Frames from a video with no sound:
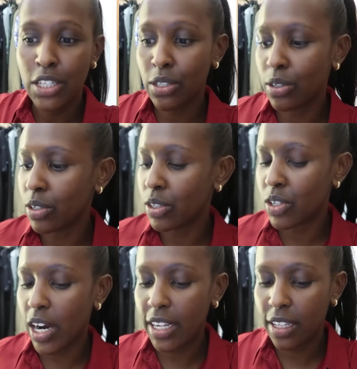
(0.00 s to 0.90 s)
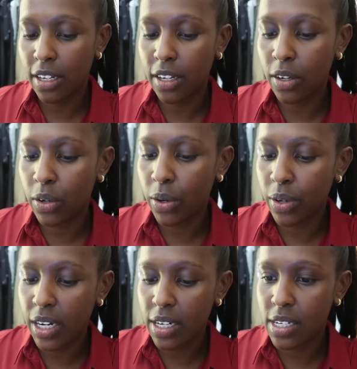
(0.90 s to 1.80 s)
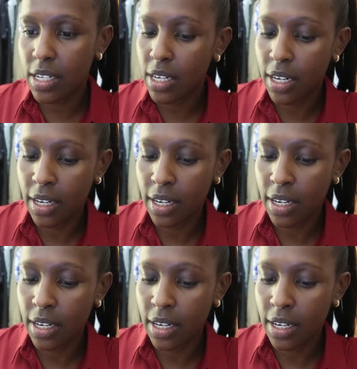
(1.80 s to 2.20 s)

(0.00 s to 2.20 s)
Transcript: So tried the cronut,